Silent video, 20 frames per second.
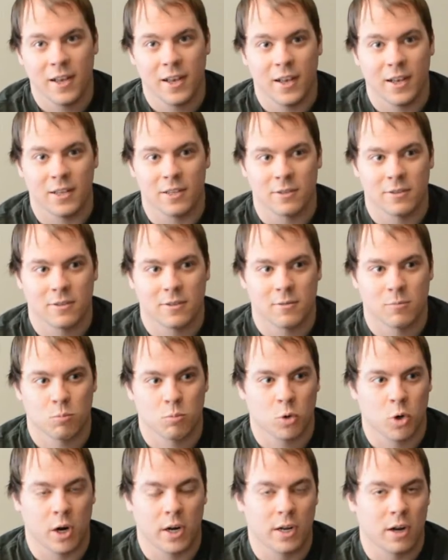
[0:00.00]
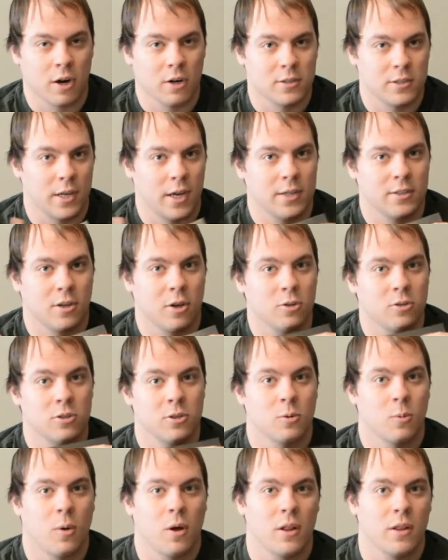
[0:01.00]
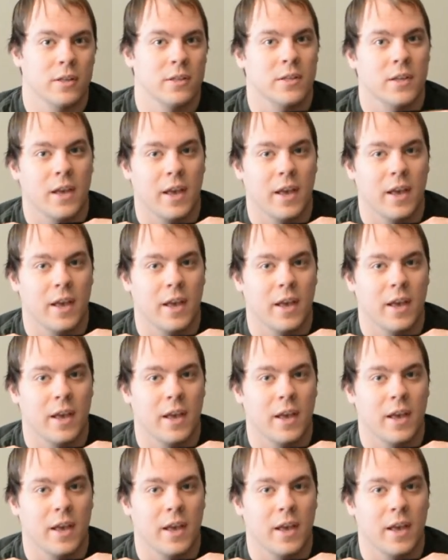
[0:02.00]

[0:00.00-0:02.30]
It's credit card size, goes in your wallet,